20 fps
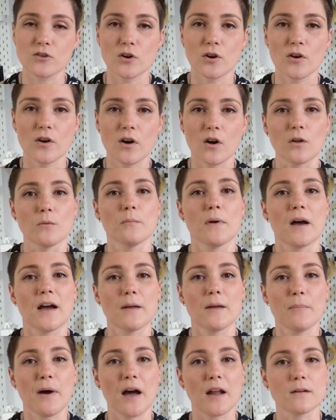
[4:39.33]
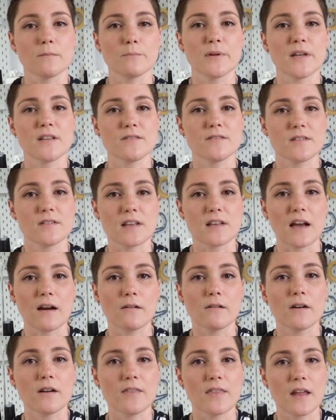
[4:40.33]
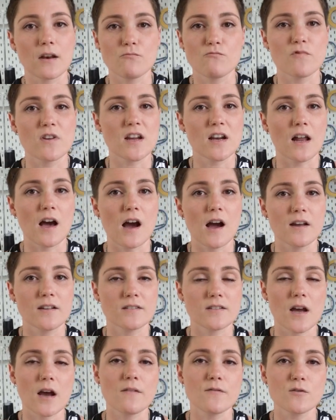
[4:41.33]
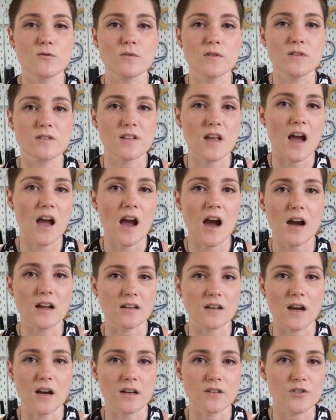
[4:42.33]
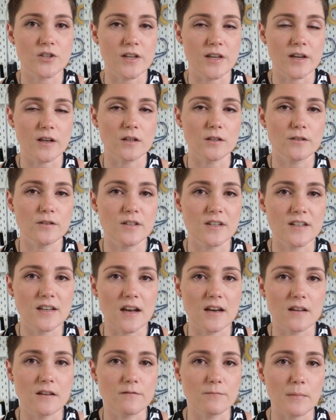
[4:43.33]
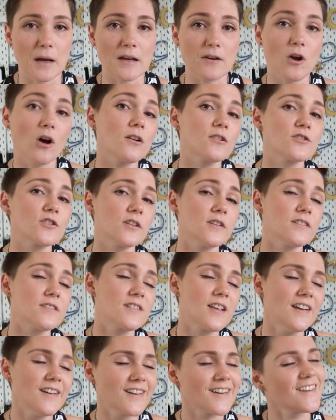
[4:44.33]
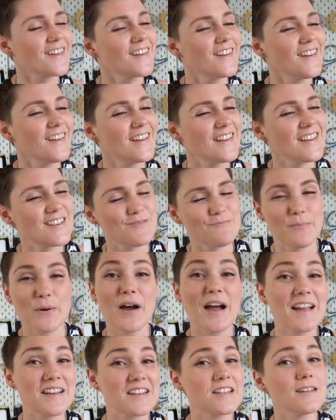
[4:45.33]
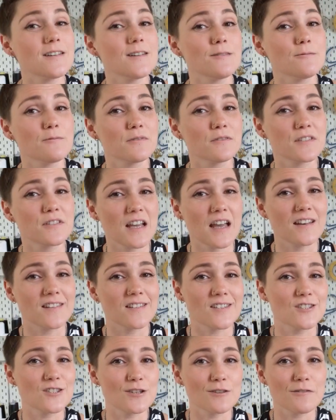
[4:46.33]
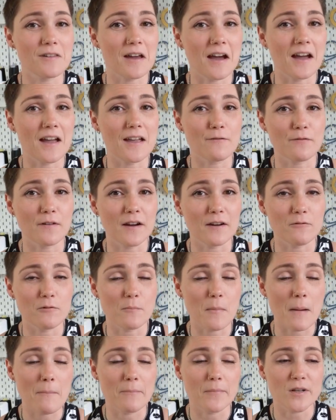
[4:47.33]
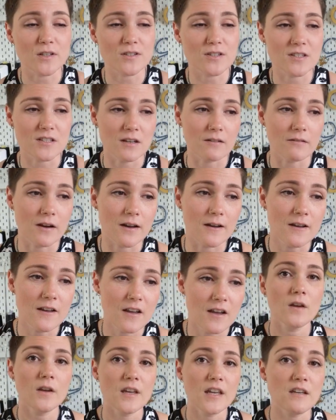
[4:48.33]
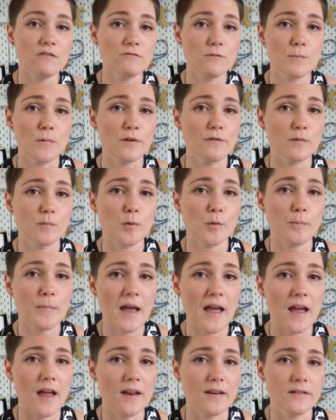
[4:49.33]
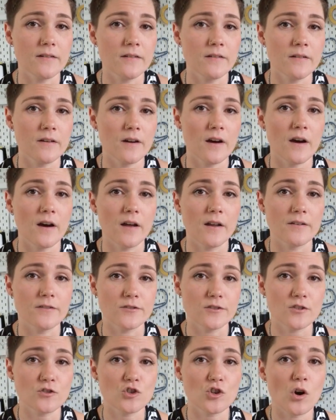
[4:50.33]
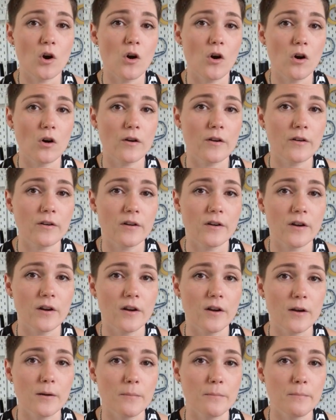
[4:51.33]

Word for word: cut all my pattern pieces out and then realised afterwards that I hadn't actually included any of my notches. But I do tend to do that if I remember to do it. Heat removable pen and chalk are